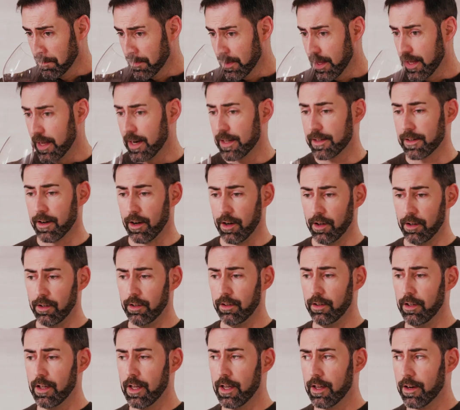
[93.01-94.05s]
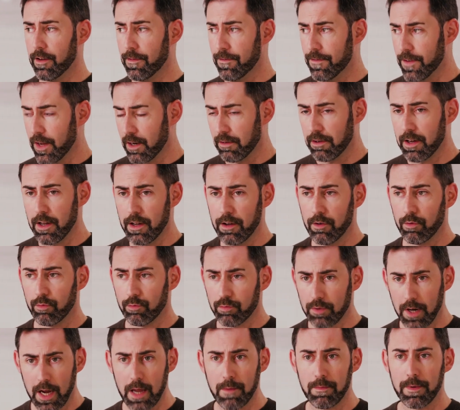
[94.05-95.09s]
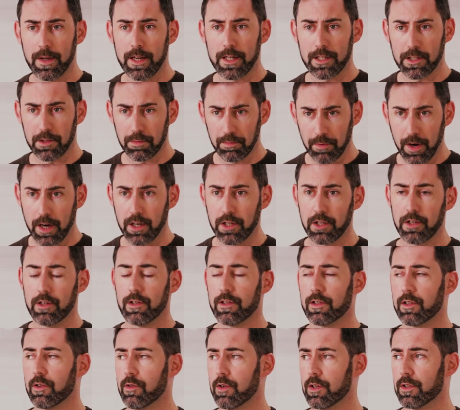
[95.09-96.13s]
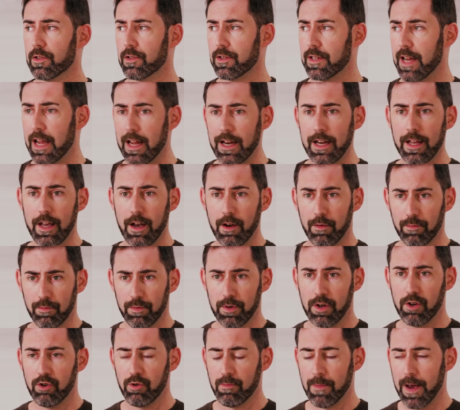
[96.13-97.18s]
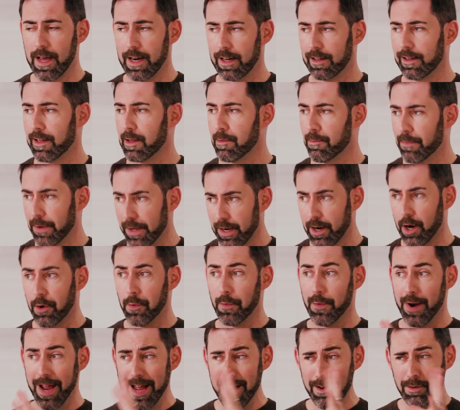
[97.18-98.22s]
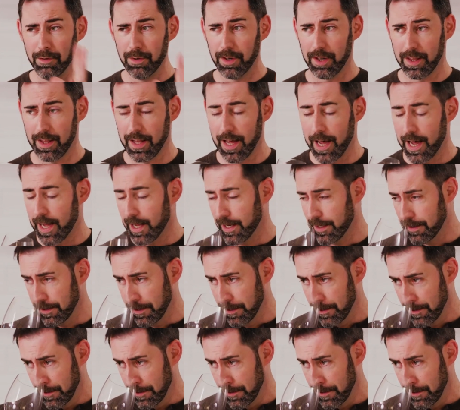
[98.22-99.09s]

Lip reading: and it's all in a very ripe expression, so it's standing out pretty dramatically. But around that,